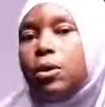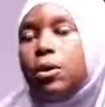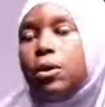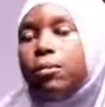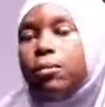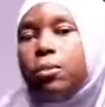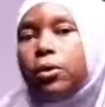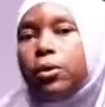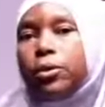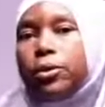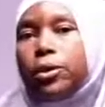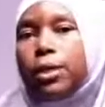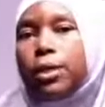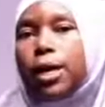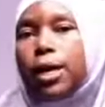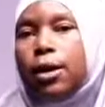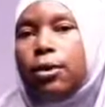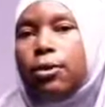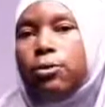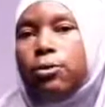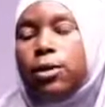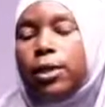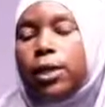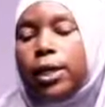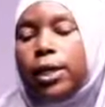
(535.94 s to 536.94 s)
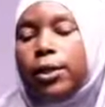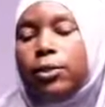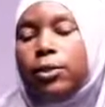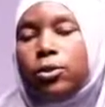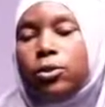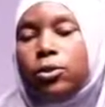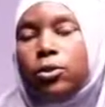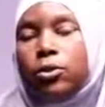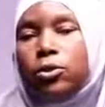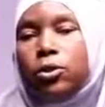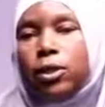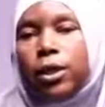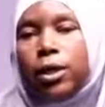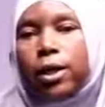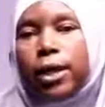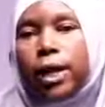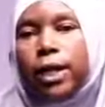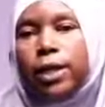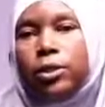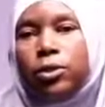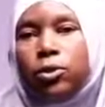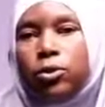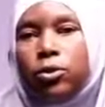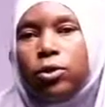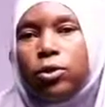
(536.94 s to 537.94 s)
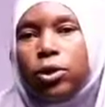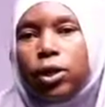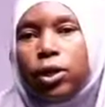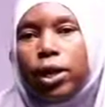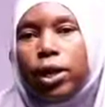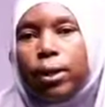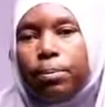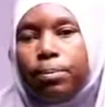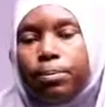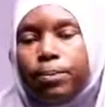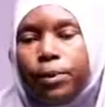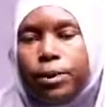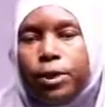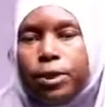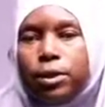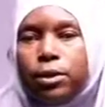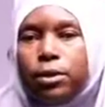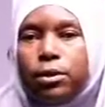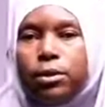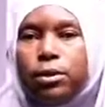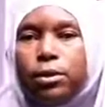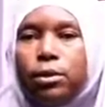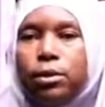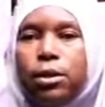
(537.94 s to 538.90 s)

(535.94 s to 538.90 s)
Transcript: books out, and you don't write on your laps.